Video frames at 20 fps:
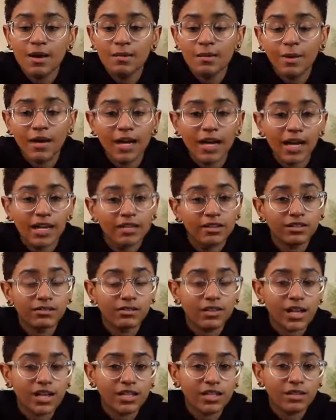by kind of
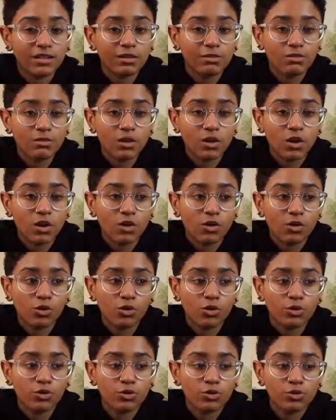letting them
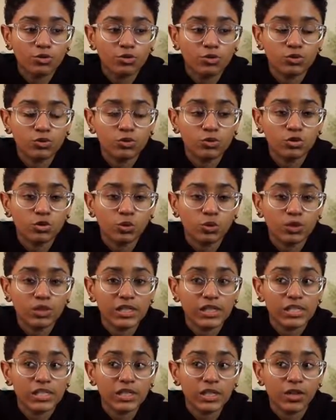know the
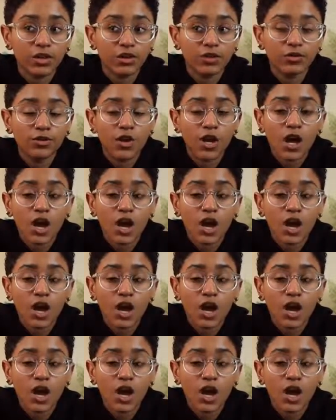stories of